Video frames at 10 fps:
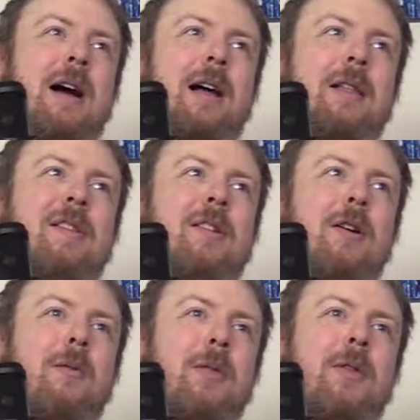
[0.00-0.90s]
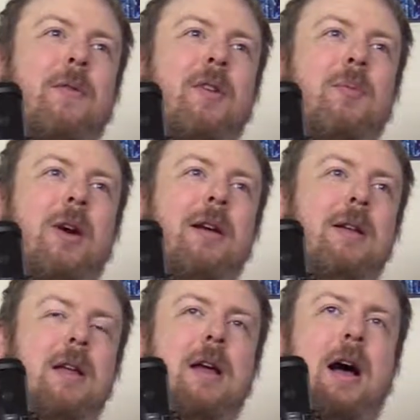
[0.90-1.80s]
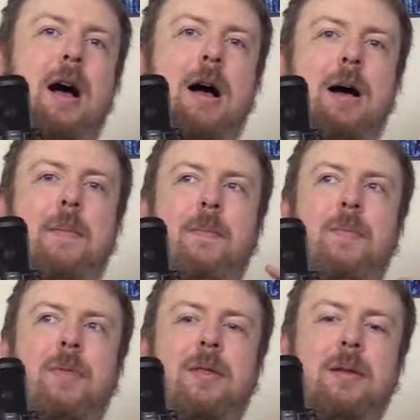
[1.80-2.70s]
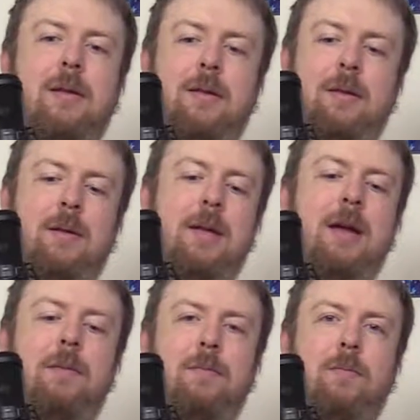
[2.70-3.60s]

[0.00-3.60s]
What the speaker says: let's start out with the first one. Yeah,